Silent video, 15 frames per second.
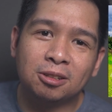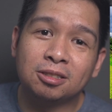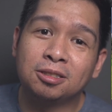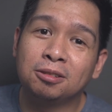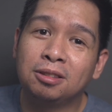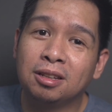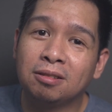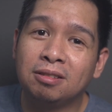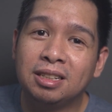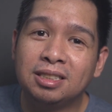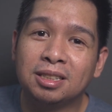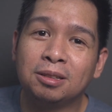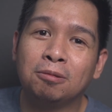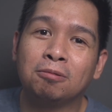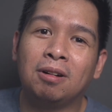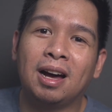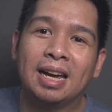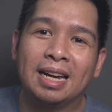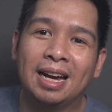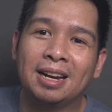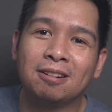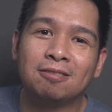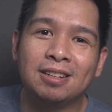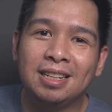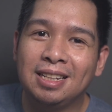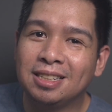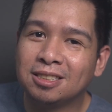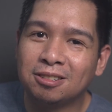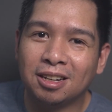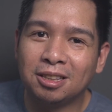also the reason why I
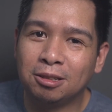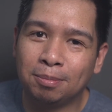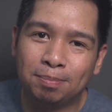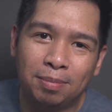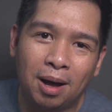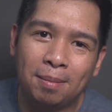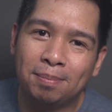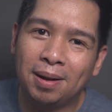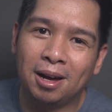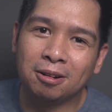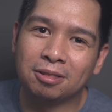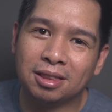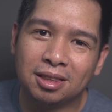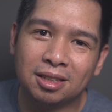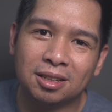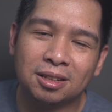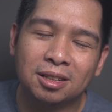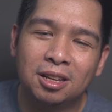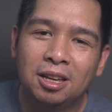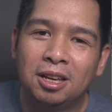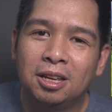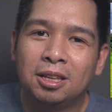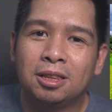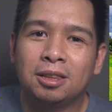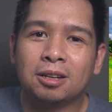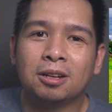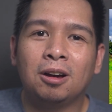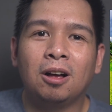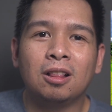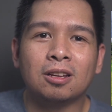really tried to pop out
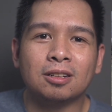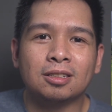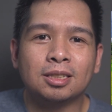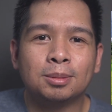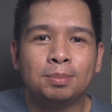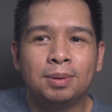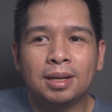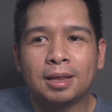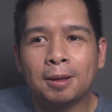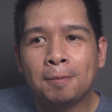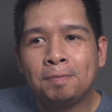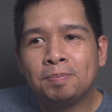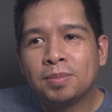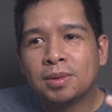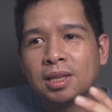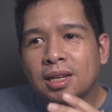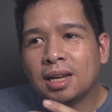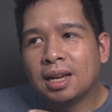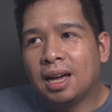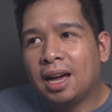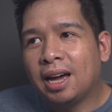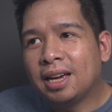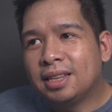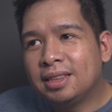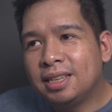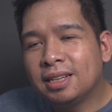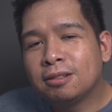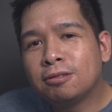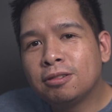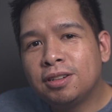the colors. But I
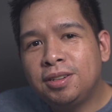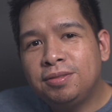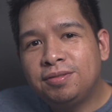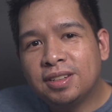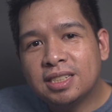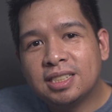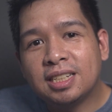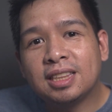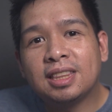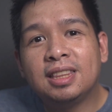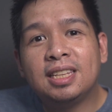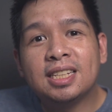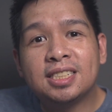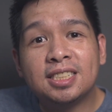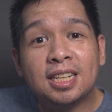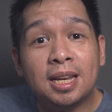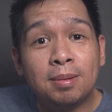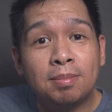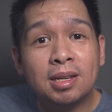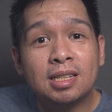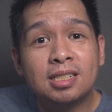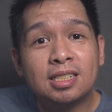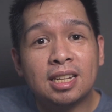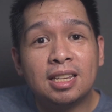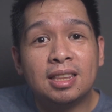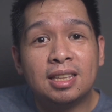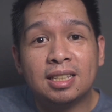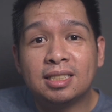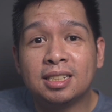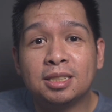did revisit this image
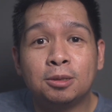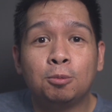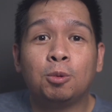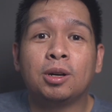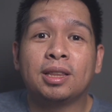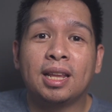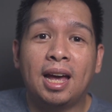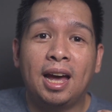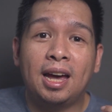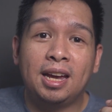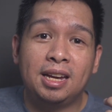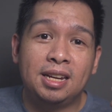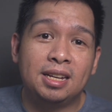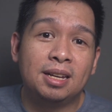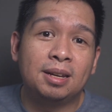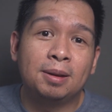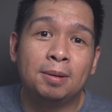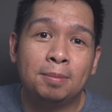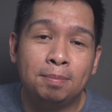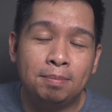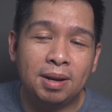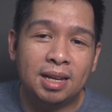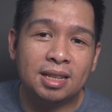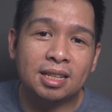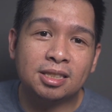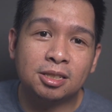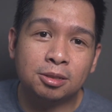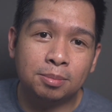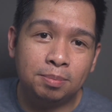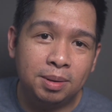and this is what I made
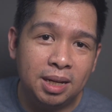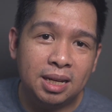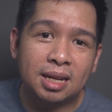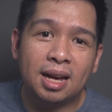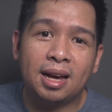it to be.